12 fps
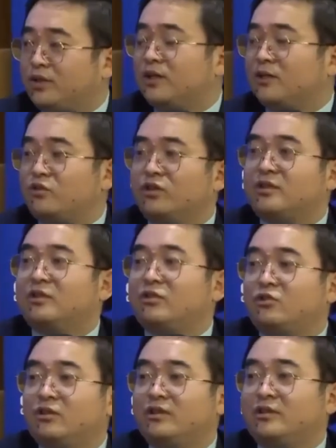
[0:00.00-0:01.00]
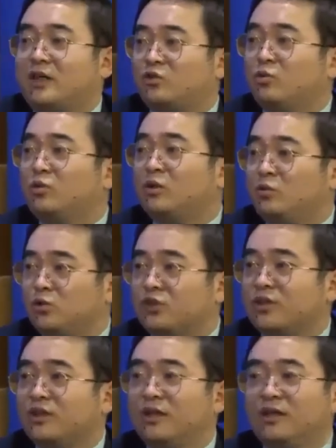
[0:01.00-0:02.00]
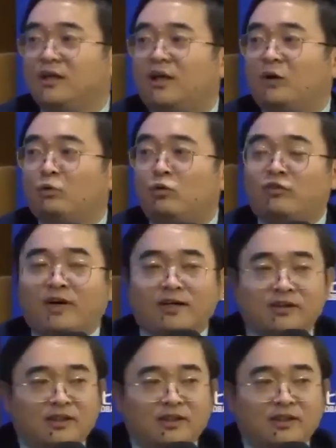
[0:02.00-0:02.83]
many of the who